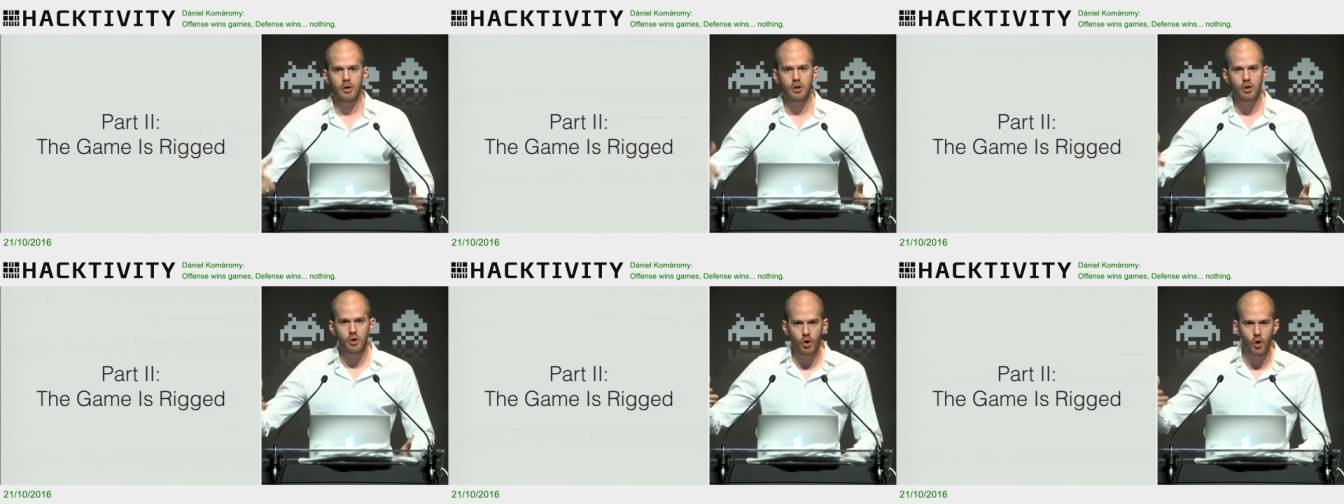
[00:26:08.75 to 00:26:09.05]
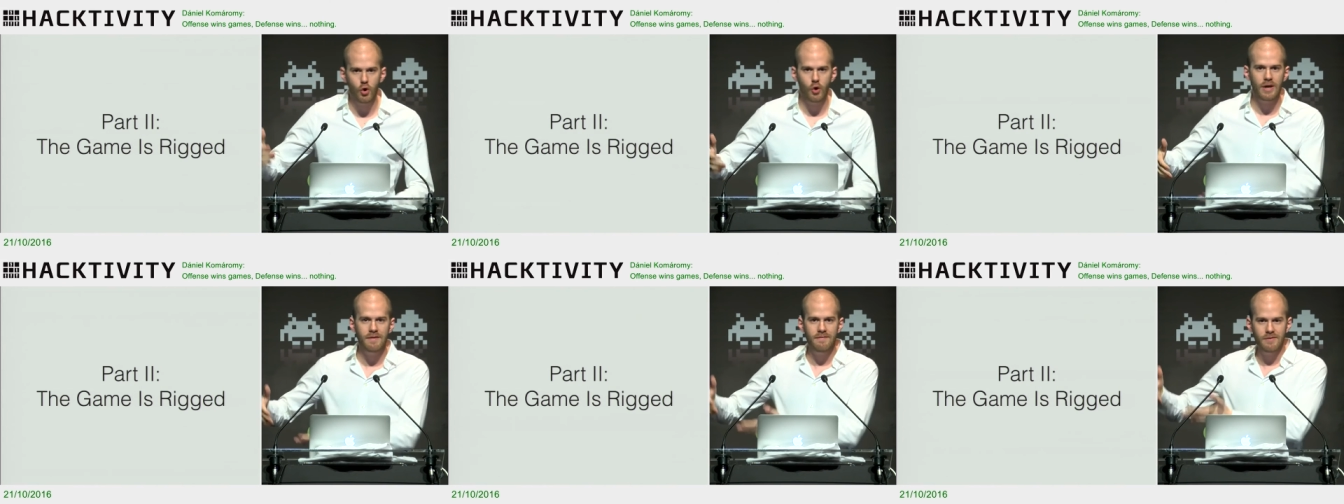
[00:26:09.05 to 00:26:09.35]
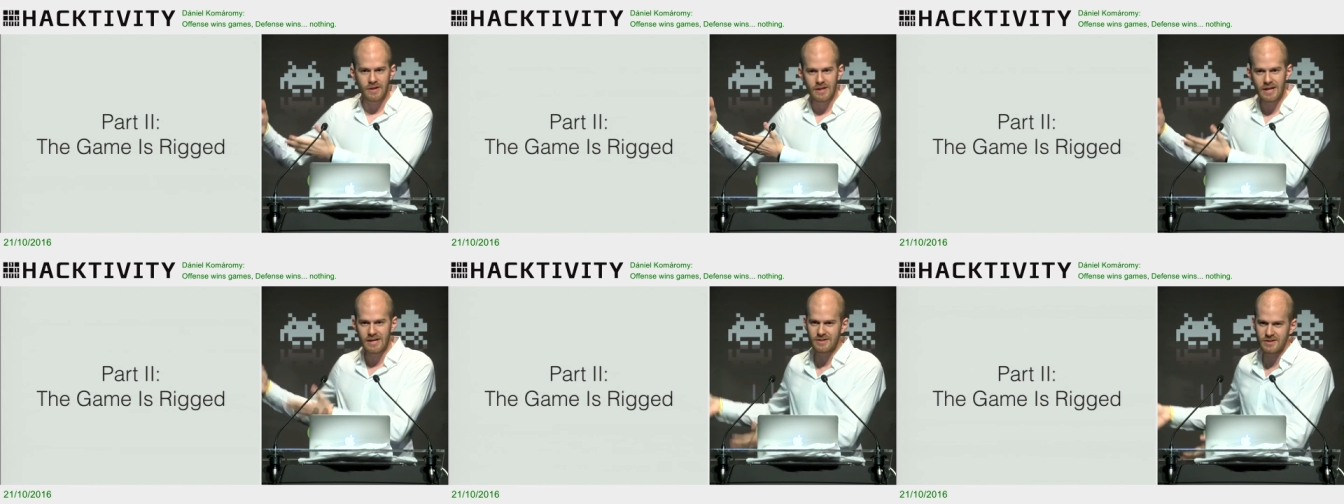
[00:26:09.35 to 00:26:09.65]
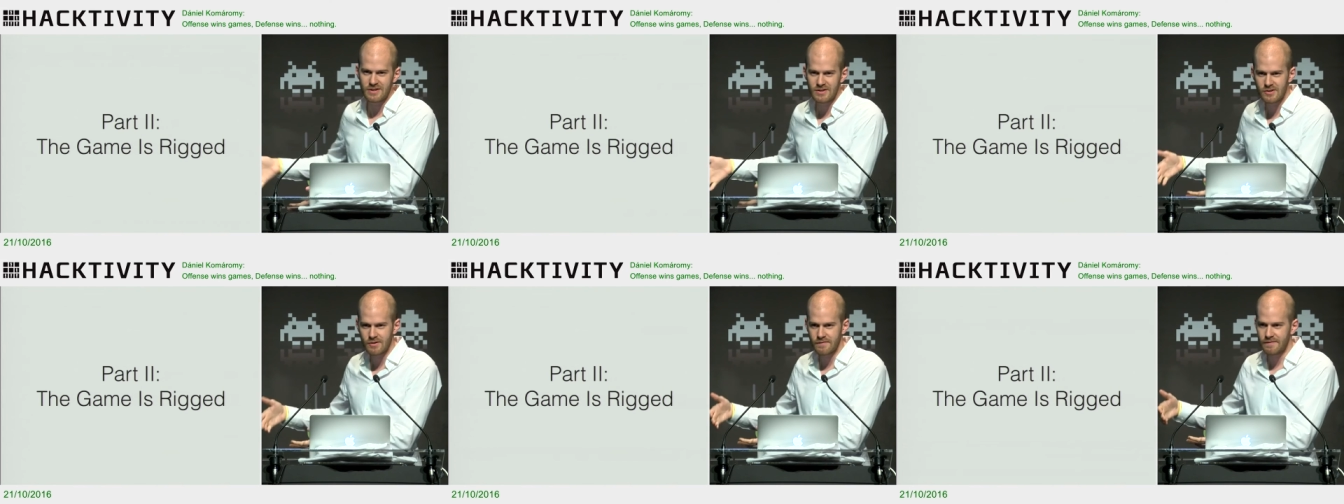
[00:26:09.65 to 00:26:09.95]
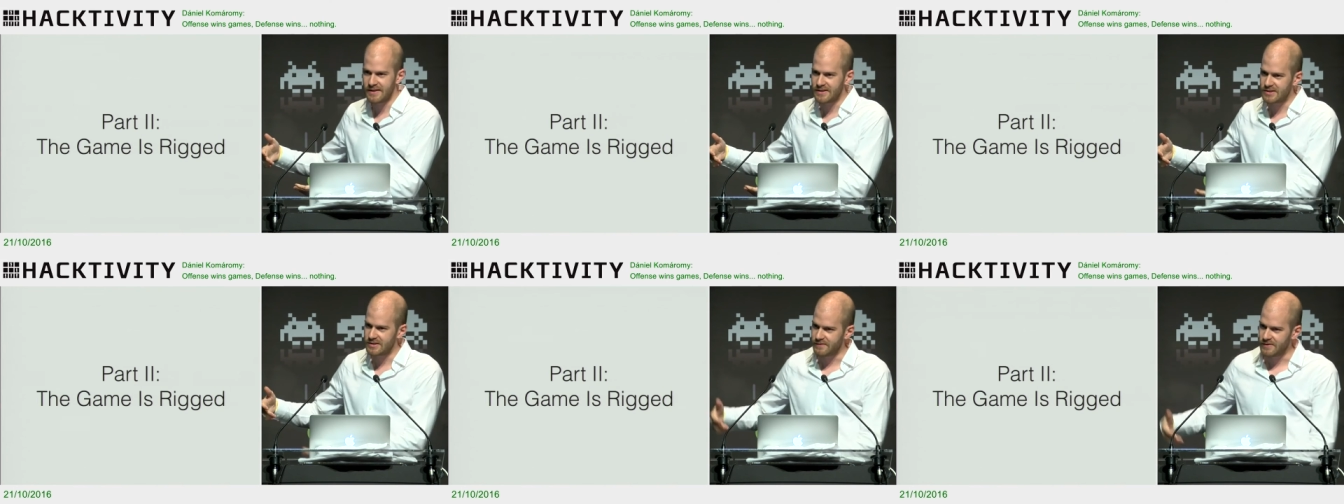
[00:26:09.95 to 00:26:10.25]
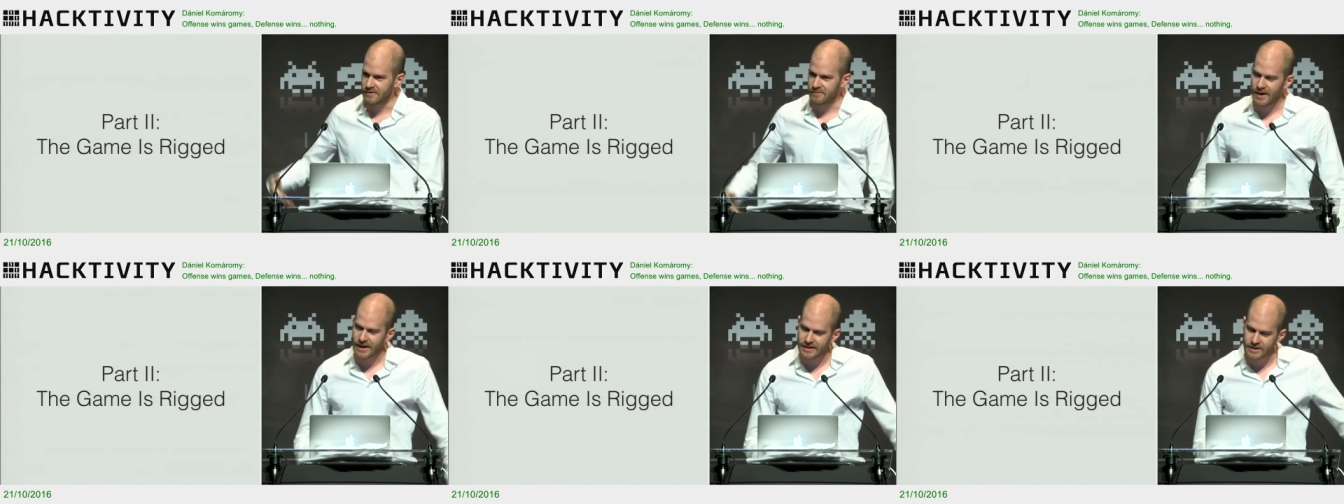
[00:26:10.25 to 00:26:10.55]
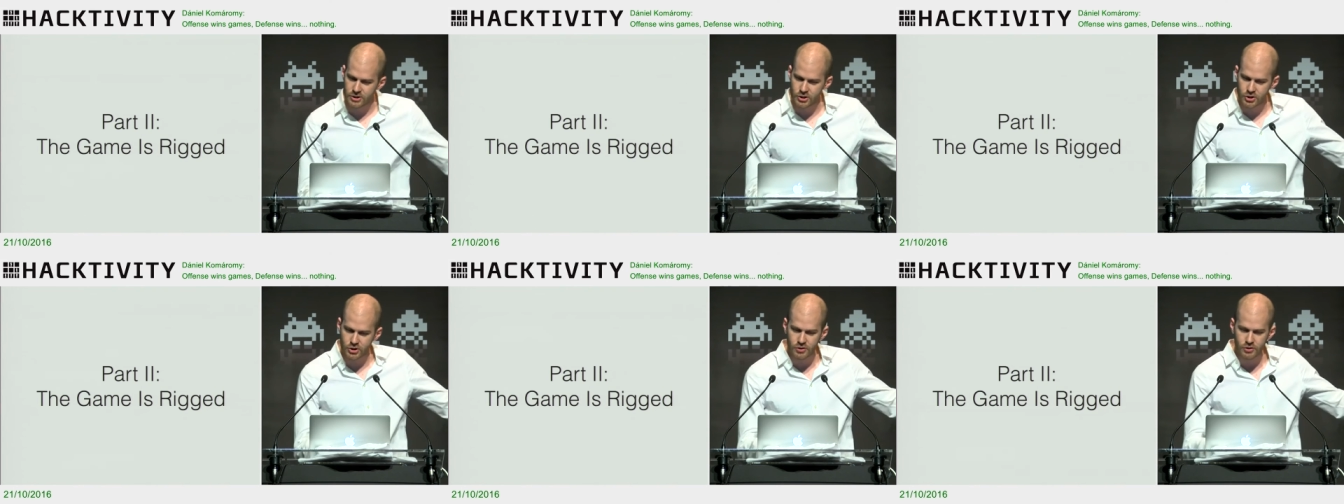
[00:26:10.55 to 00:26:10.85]
even there's this offensive
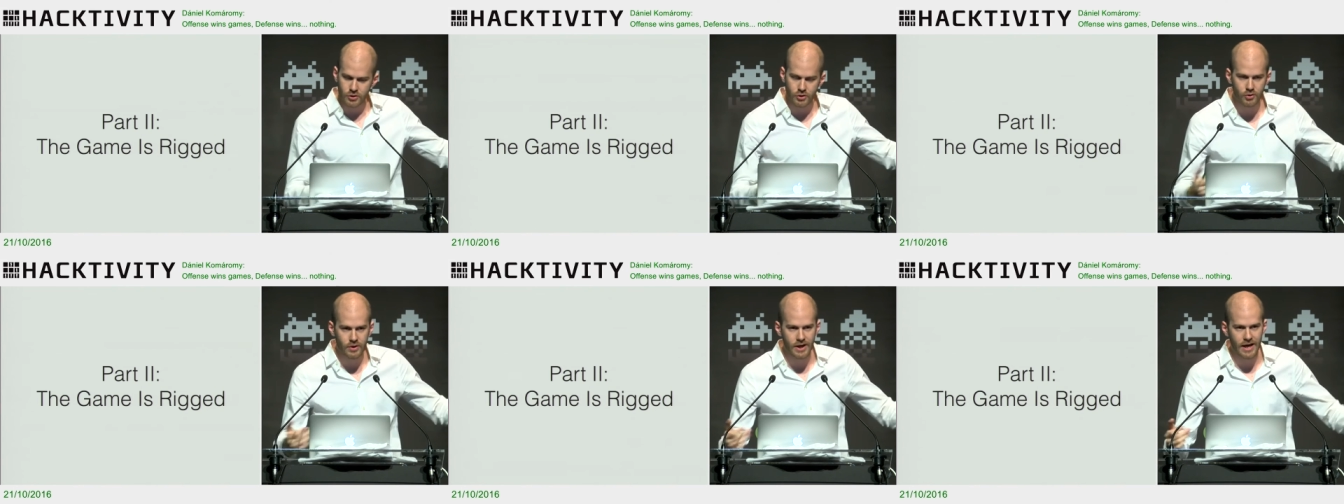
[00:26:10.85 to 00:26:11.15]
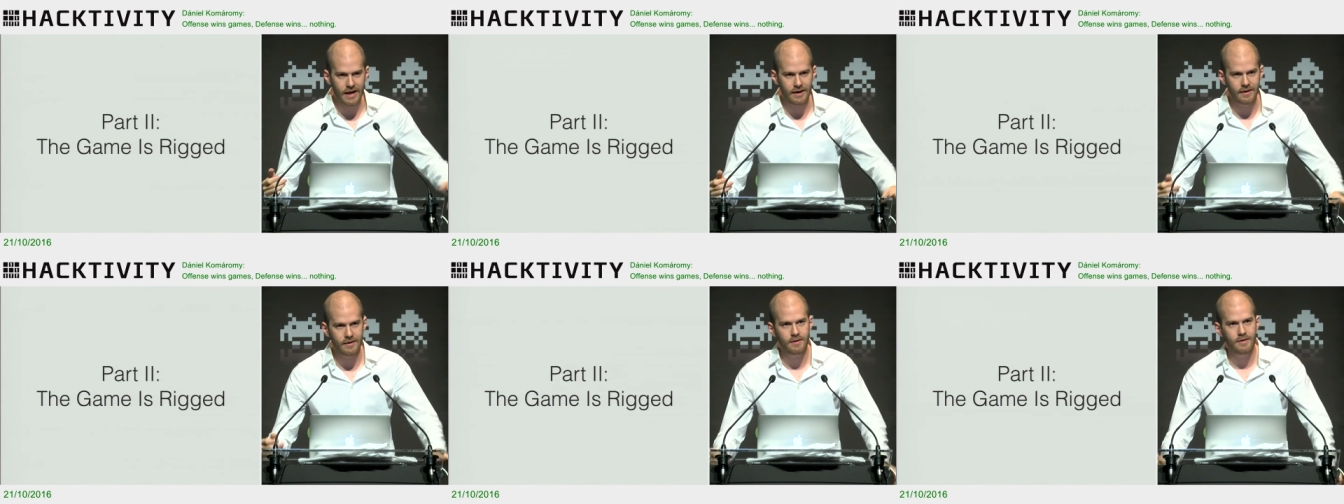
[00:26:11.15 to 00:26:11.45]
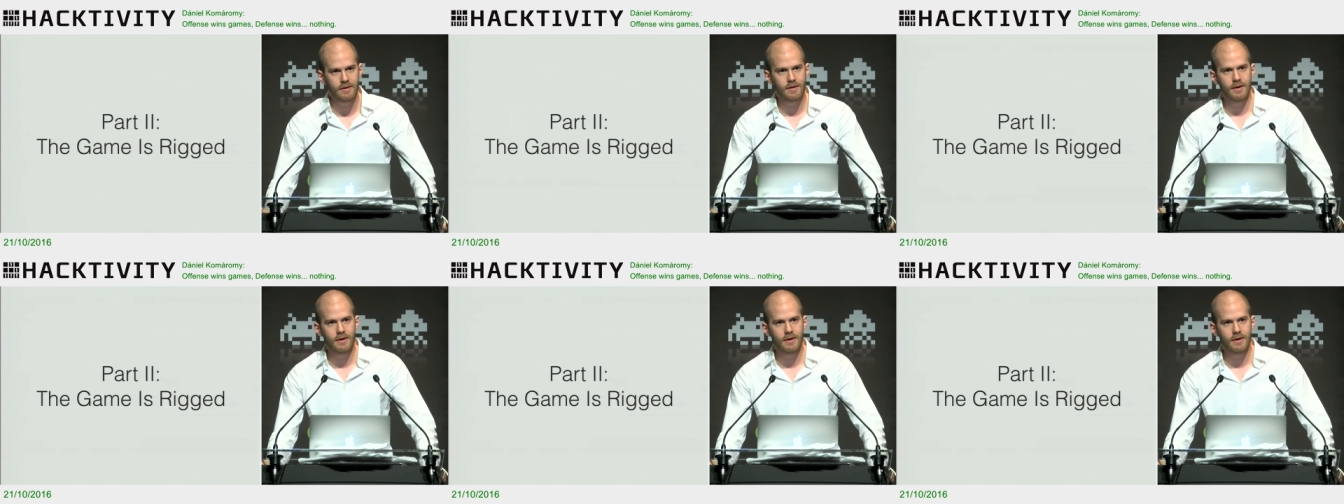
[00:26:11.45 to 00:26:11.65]
advantage, you can